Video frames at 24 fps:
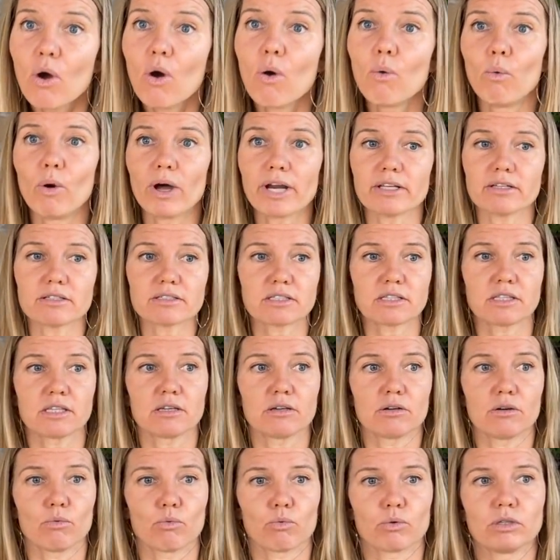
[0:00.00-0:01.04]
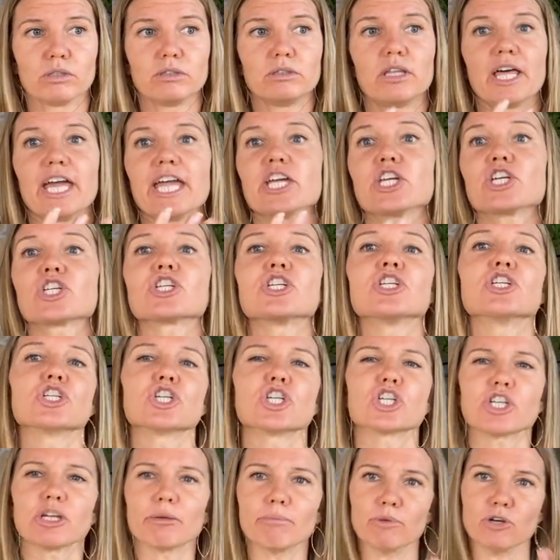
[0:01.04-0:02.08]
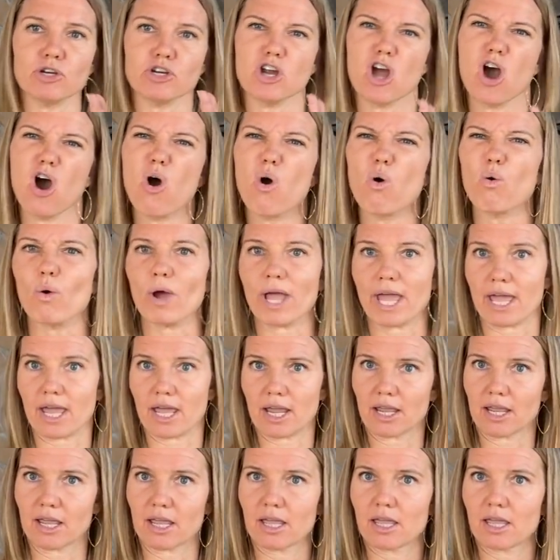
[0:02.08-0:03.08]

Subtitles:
What is the relationship knowing,